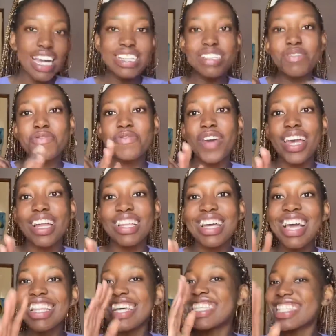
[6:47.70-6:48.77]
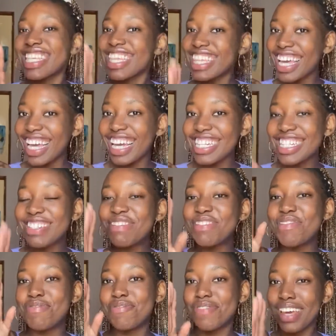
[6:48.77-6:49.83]
didn't fail. That's the thing. I didn't even
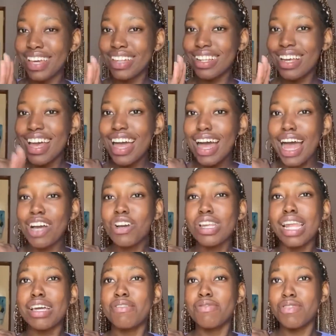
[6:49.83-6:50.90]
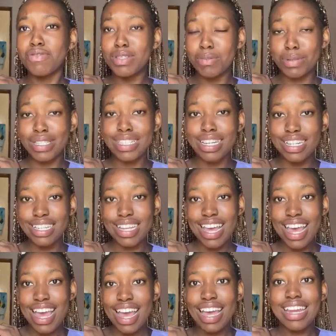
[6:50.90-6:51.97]
fail. I got like 50%.
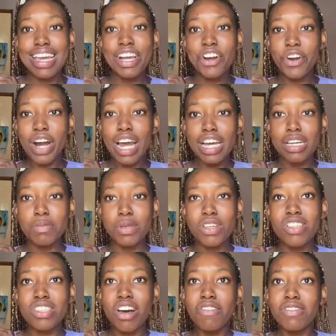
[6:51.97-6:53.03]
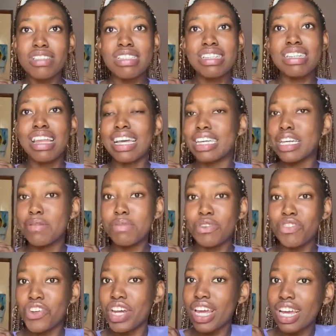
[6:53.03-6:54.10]
And I cried because obviously, like, in
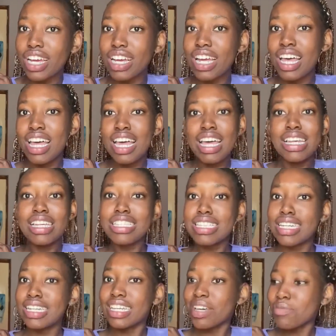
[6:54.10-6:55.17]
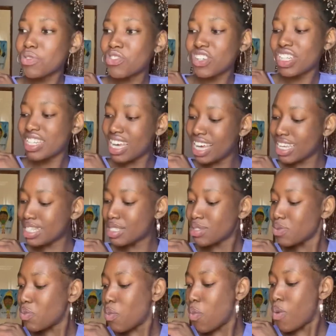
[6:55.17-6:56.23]
matric, listen, chemistry tests,
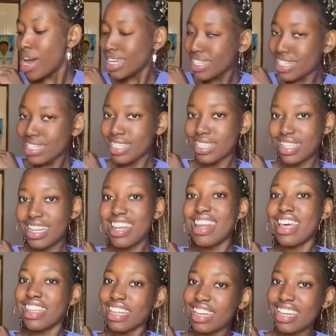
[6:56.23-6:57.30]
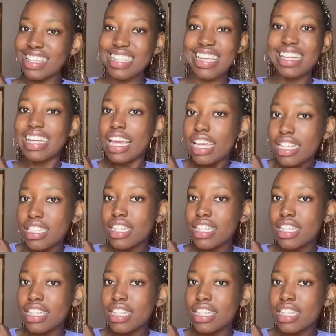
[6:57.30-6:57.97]
what? Nothing less than 80.